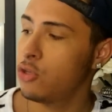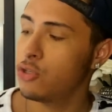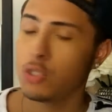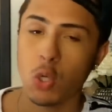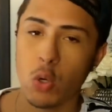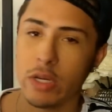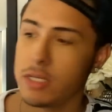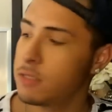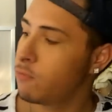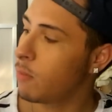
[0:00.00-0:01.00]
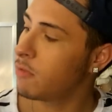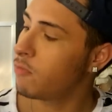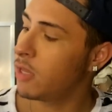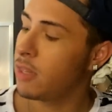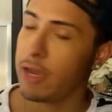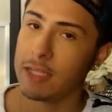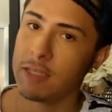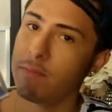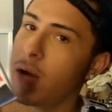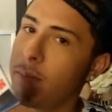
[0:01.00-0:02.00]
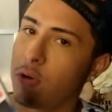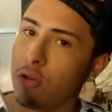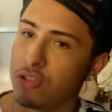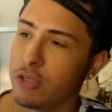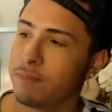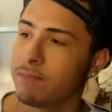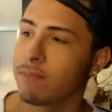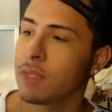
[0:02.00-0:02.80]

Stories from the Front Lines of Pop Culture.